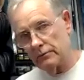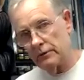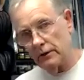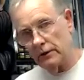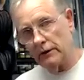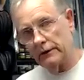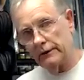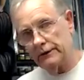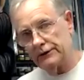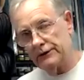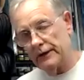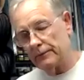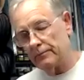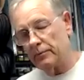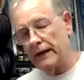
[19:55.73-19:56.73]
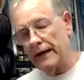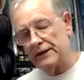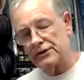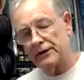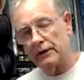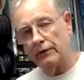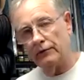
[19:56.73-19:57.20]
Uh, it's not
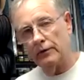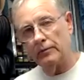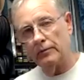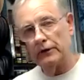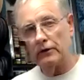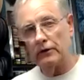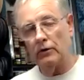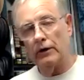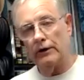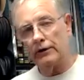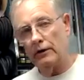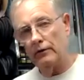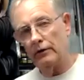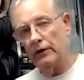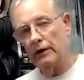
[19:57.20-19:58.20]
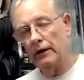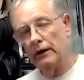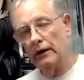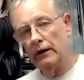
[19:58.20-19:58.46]
plastic covered, but the cloth covered.